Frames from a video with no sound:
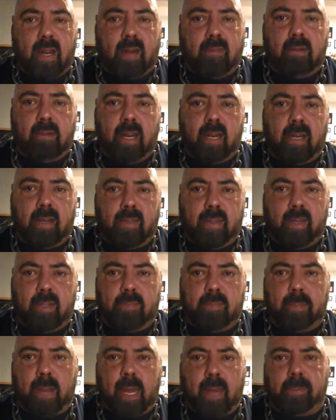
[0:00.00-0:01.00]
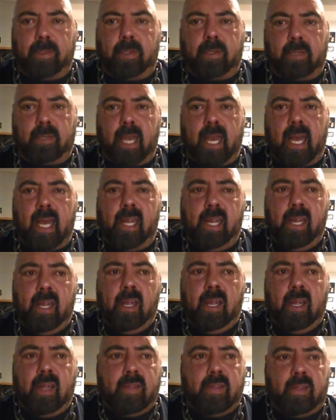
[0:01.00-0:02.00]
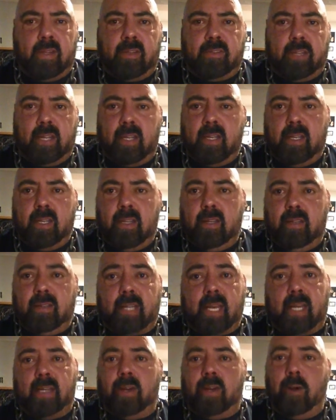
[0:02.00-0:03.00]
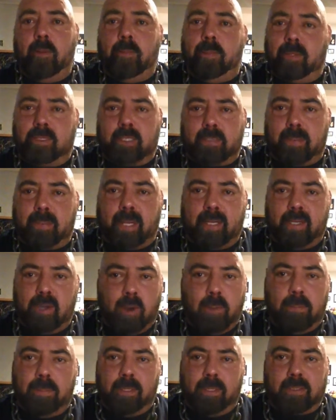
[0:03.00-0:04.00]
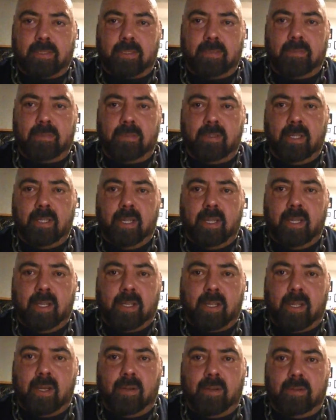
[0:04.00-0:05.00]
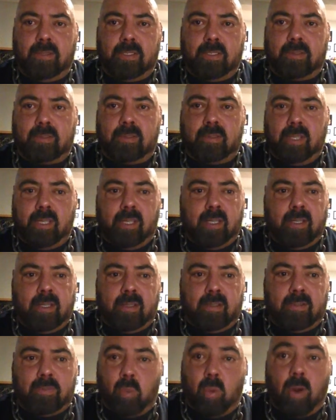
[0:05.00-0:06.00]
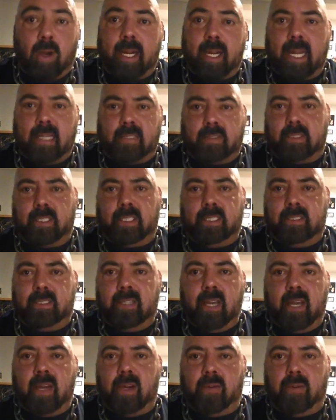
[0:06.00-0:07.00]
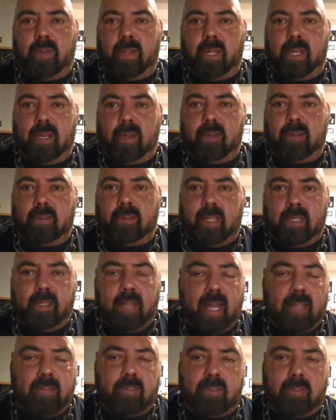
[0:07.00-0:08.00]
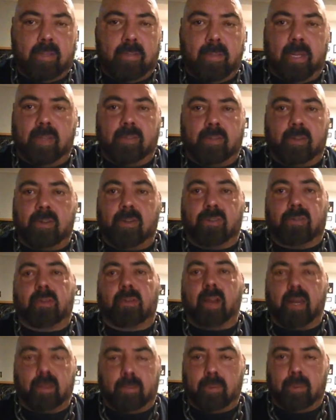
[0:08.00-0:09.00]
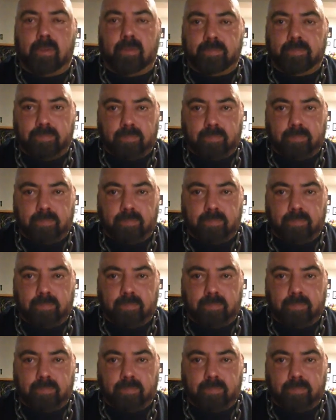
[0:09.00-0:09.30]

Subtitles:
that I've read and that is a popular guy that said he's got notebooks upon notebooks of, just workouts that he's done over the years, and that to me is incredible.